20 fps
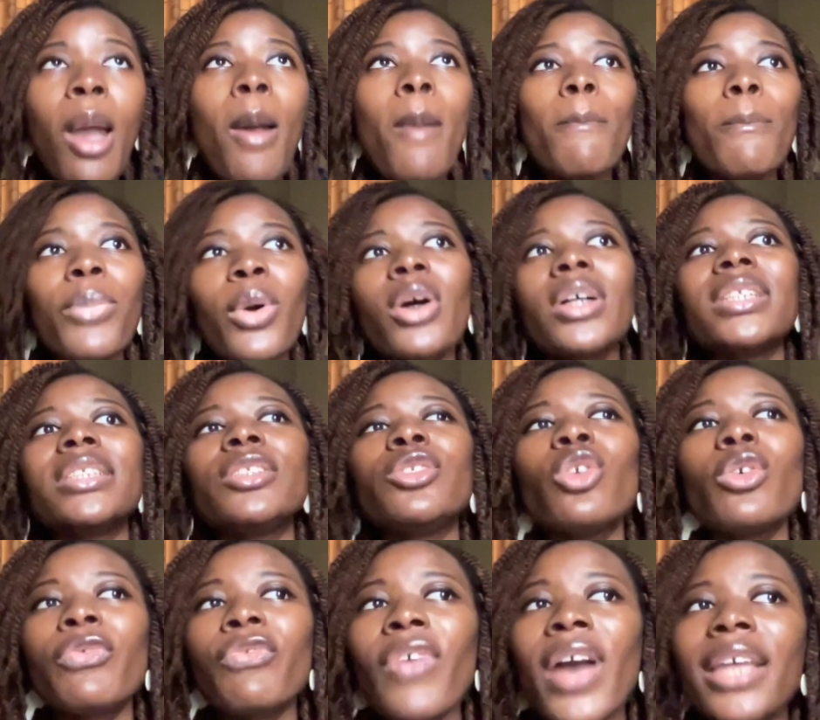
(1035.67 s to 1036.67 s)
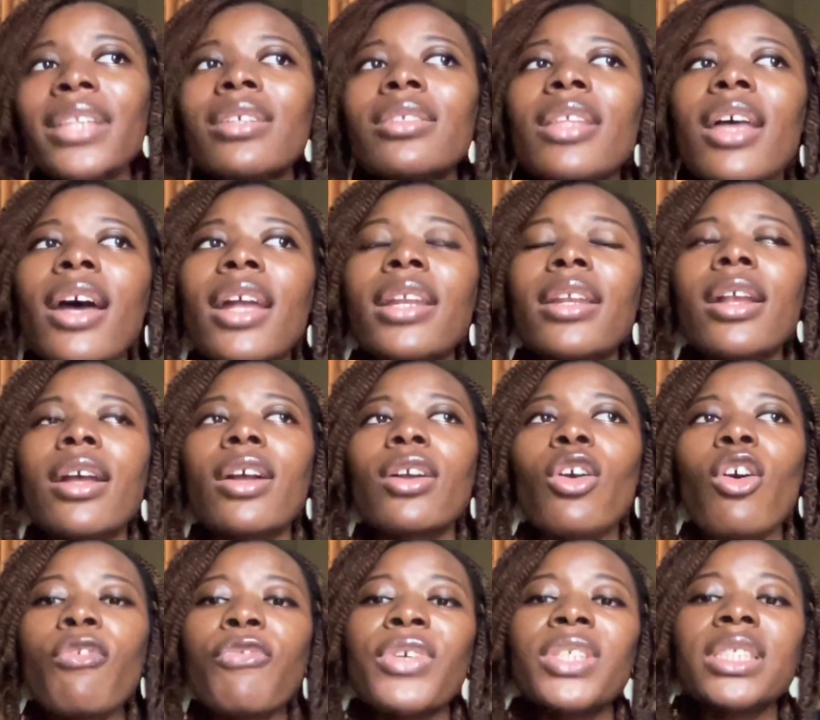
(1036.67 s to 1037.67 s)
But you're finding that
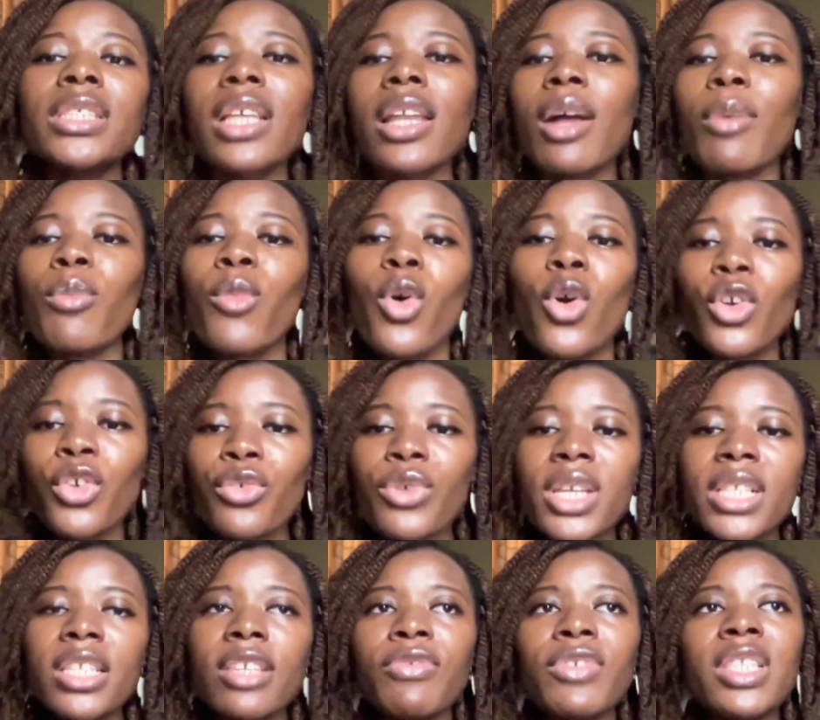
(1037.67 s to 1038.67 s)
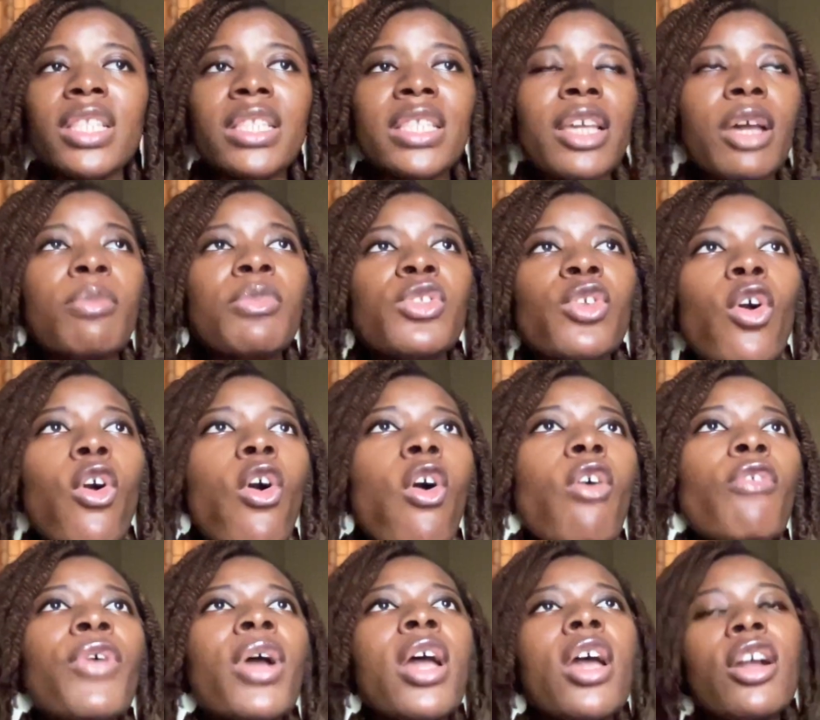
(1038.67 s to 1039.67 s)
conferences that are more creative in terms
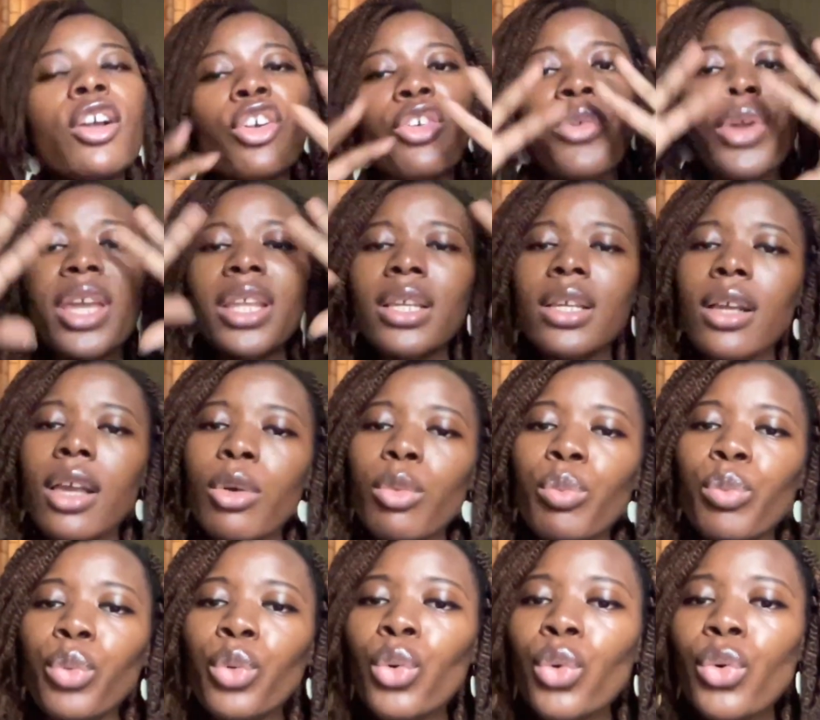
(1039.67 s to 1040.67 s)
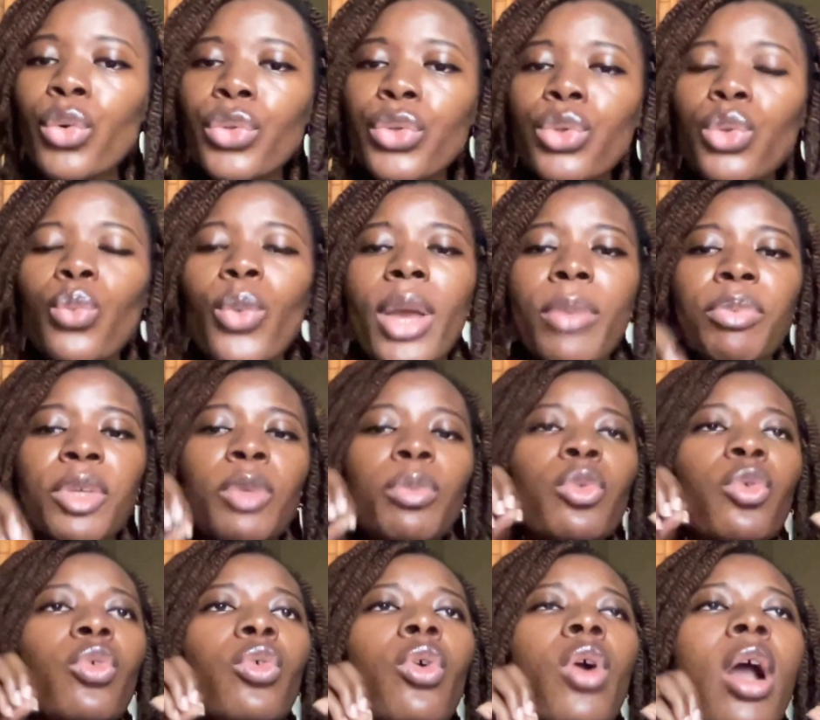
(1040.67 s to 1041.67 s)
of creating a booth where
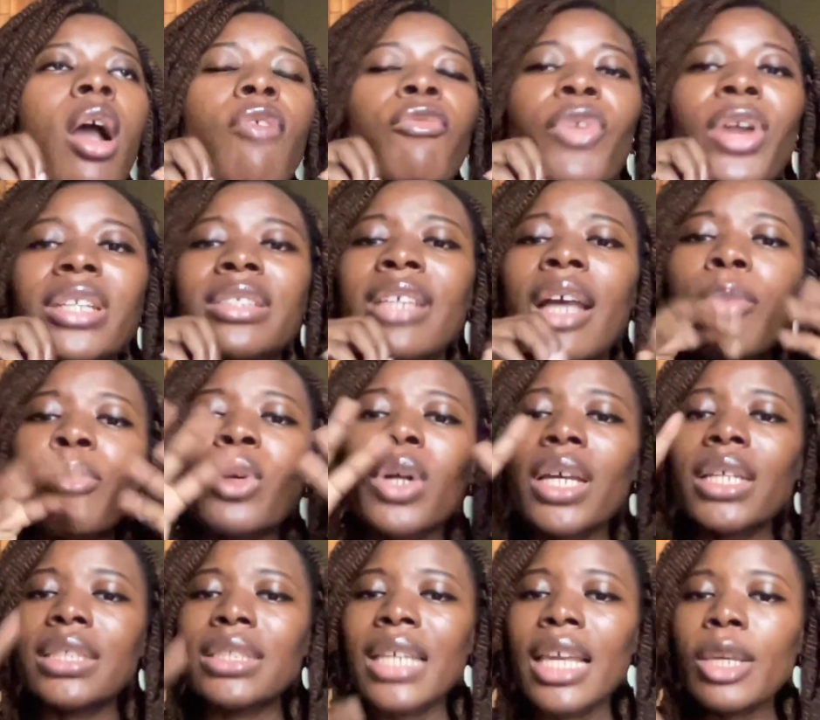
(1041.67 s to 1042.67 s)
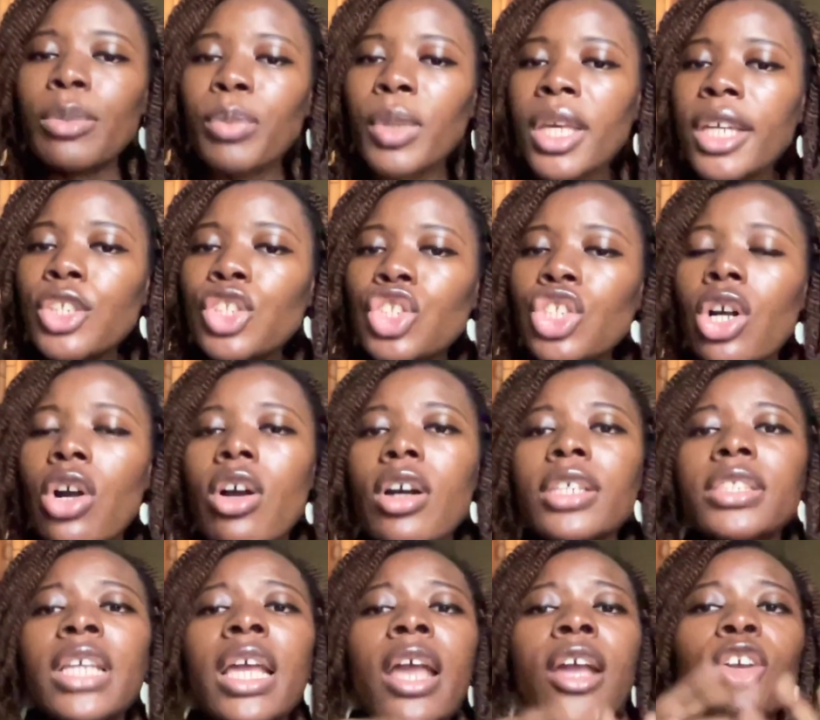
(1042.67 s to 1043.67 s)
people, for example, can take
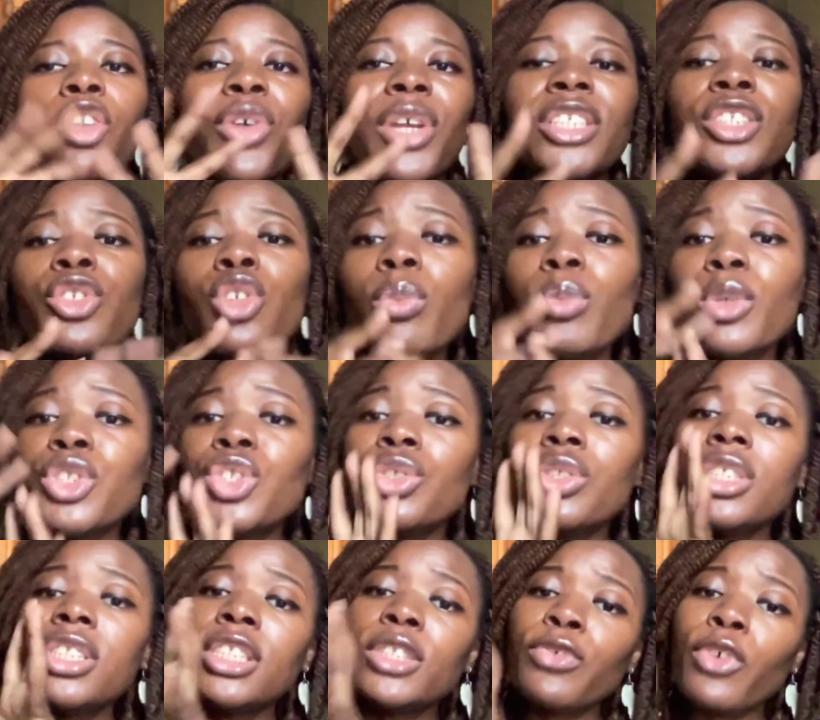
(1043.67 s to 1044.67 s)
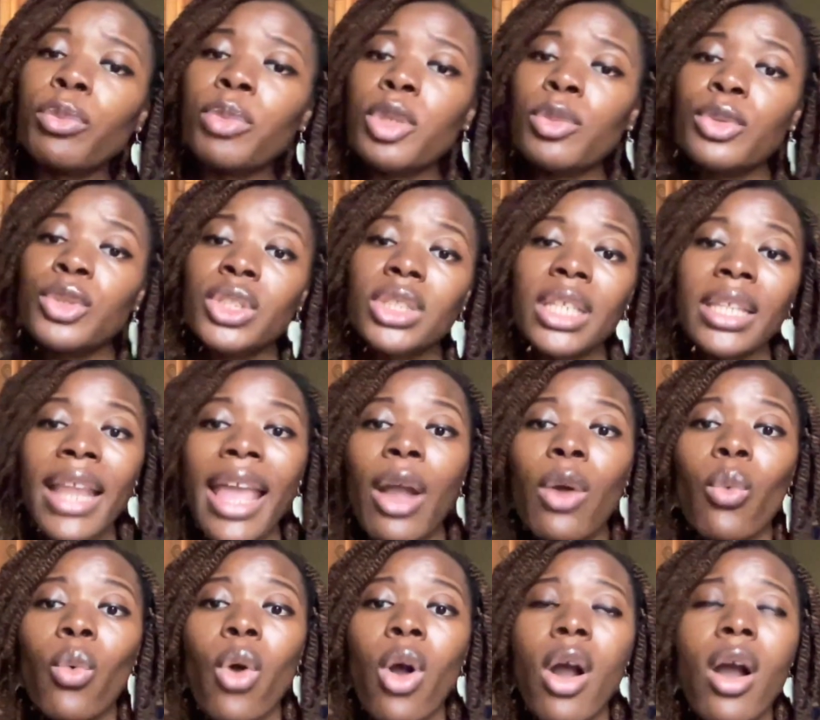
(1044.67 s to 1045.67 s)
pictures, creating opportunities for people to
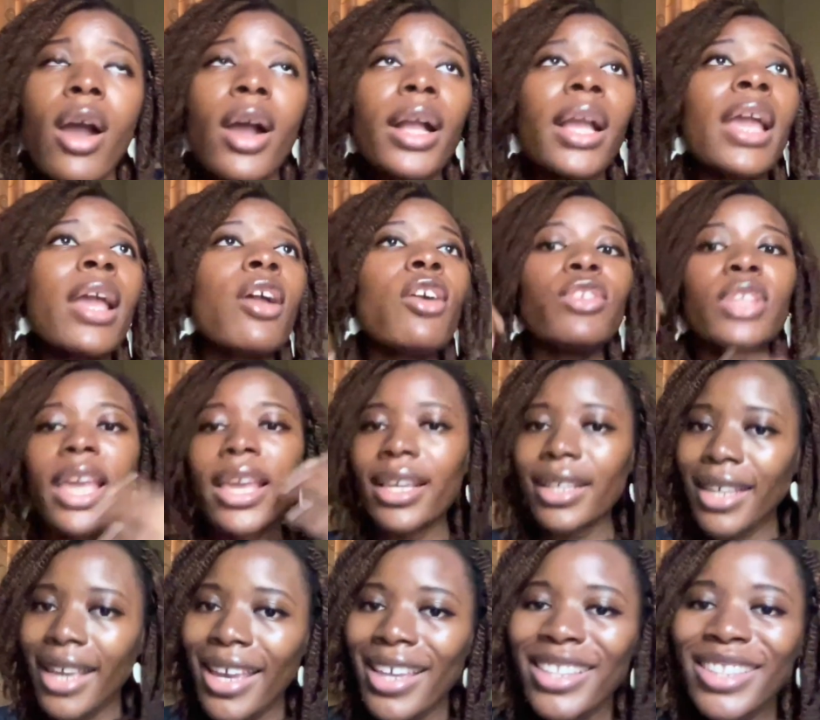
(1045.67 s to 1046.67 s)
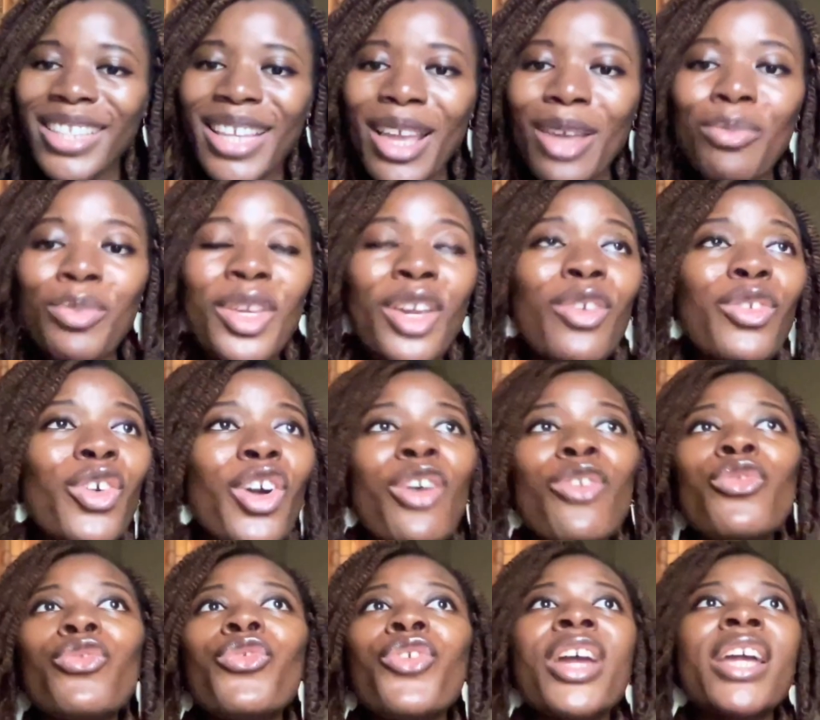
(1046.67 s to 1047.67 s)
network. Again, the APF
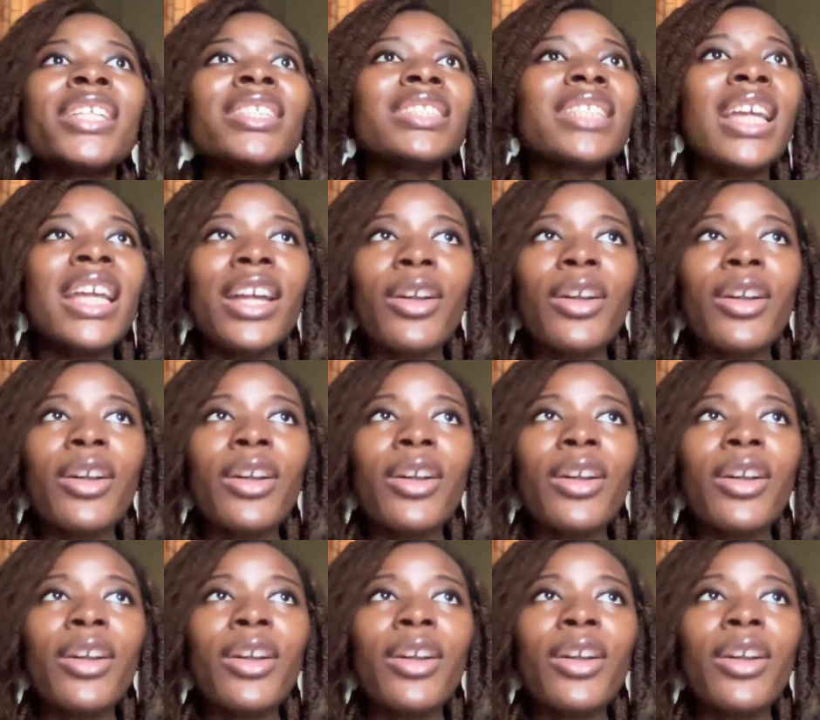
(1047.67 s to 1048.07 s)
conference,